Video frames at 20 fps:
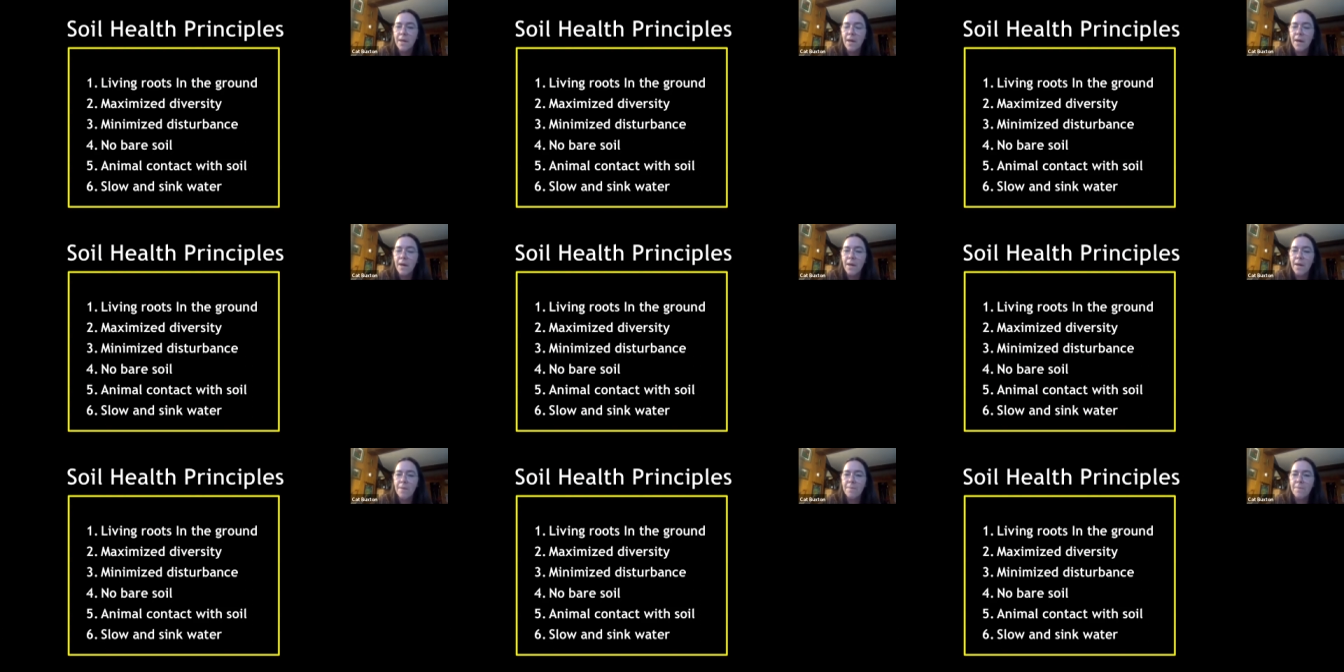
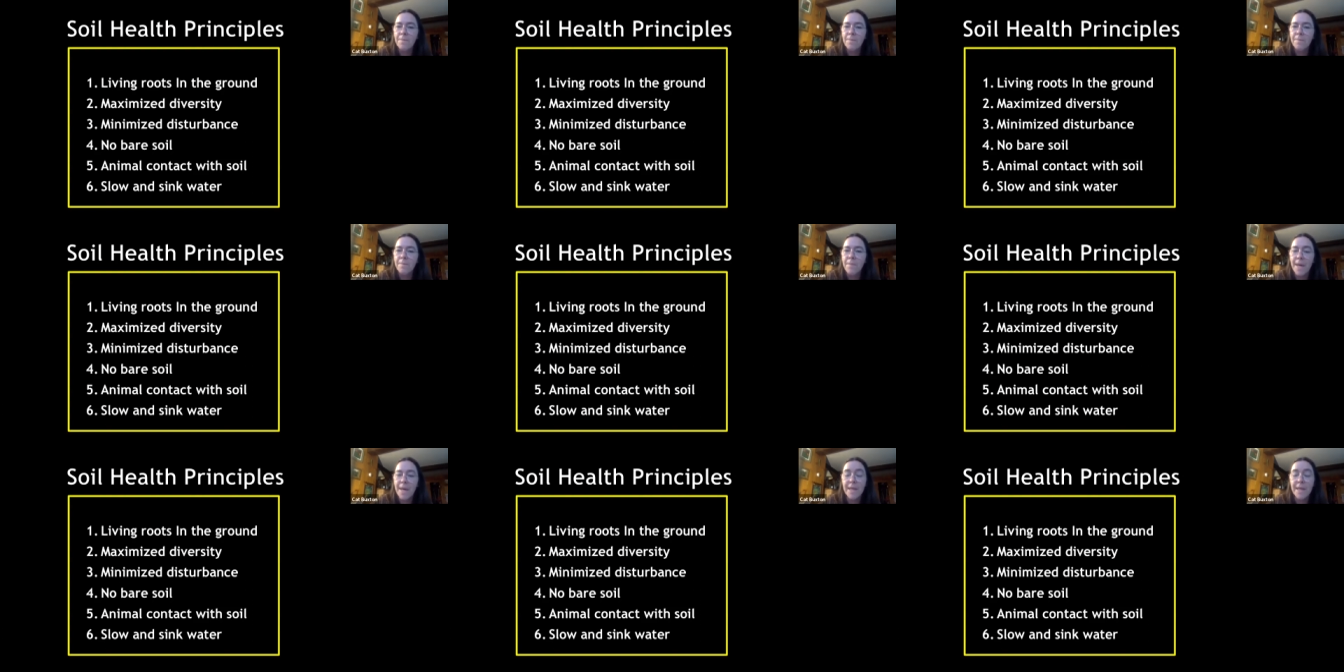
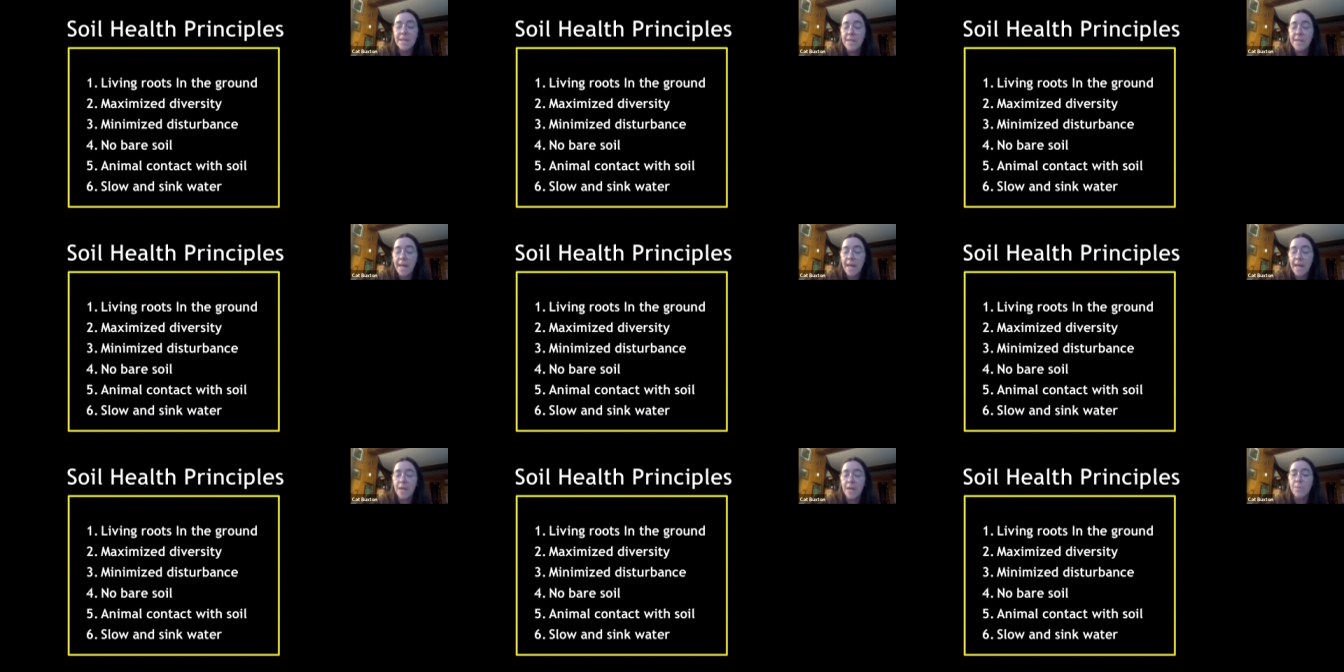
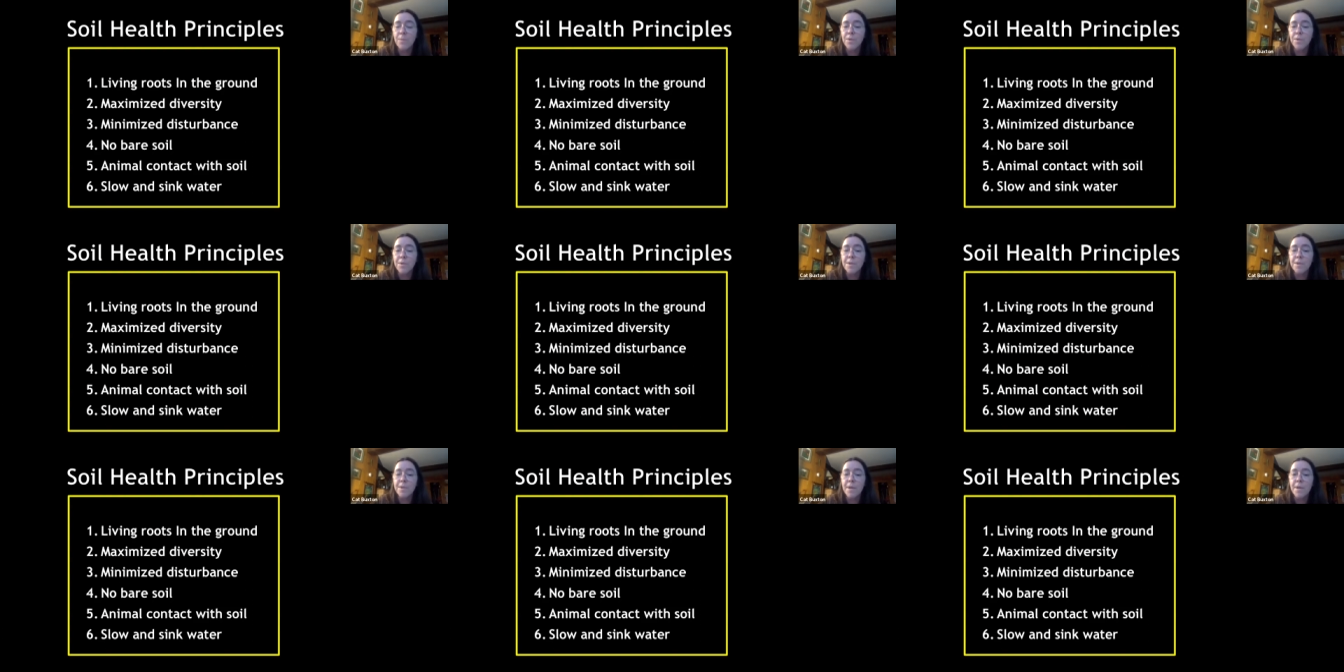managed
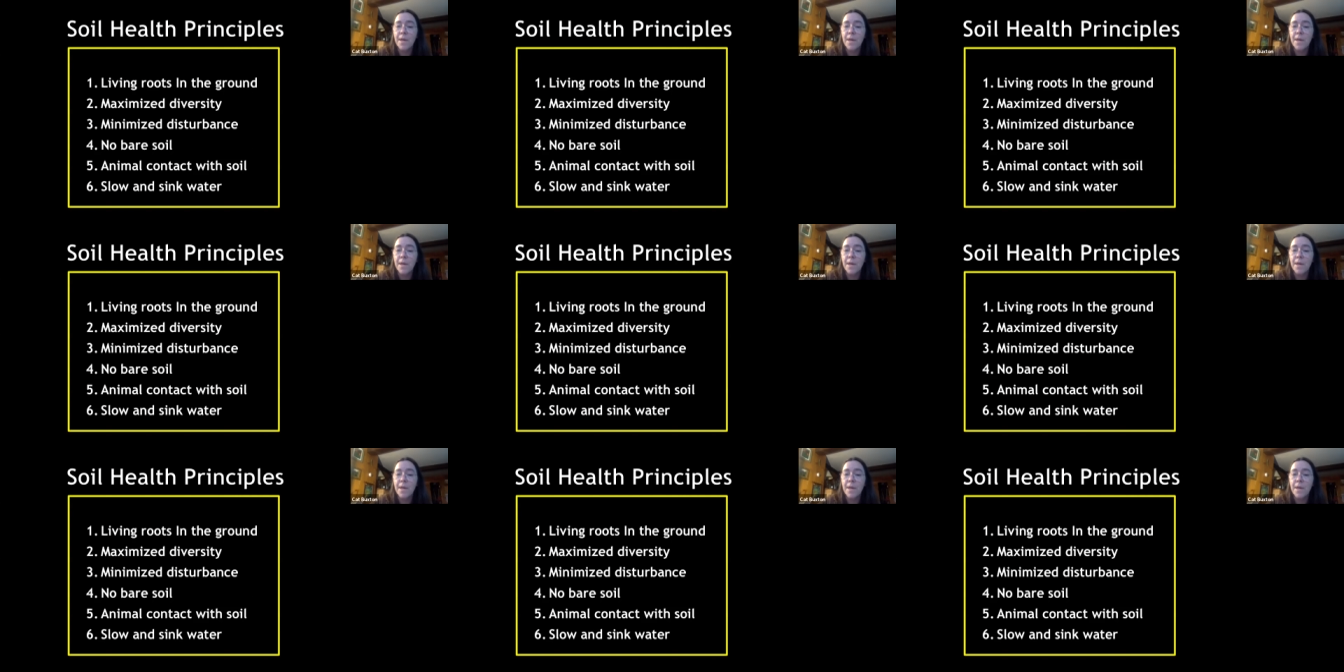animals,